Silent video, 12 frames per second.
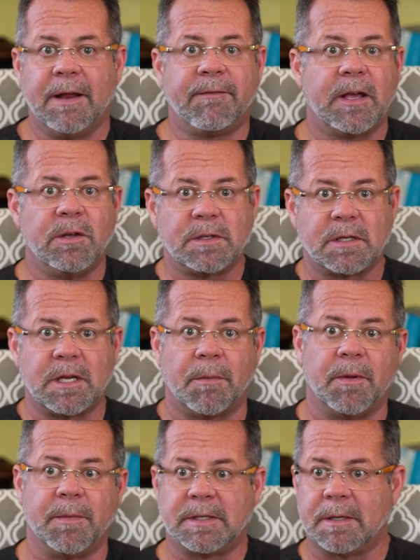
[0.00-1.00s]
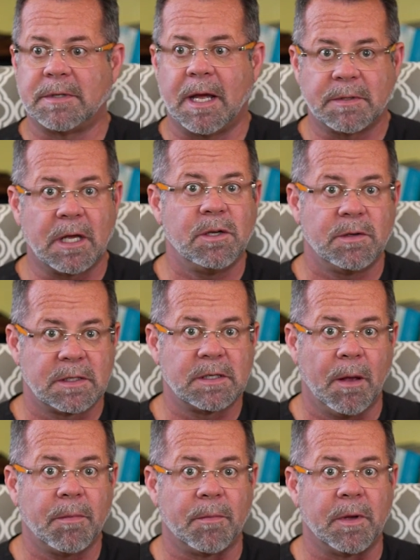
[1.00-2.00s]
if I use a supplement, sometimes I'll use a
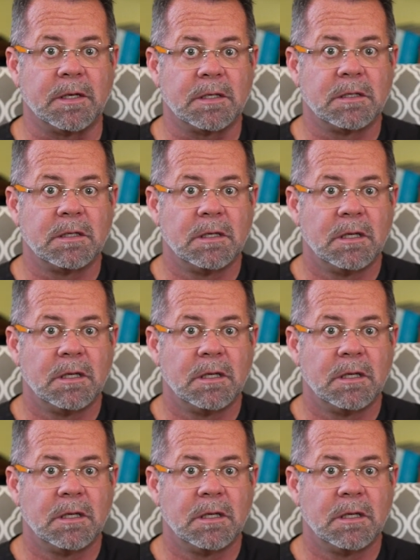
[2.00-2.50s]
supplement.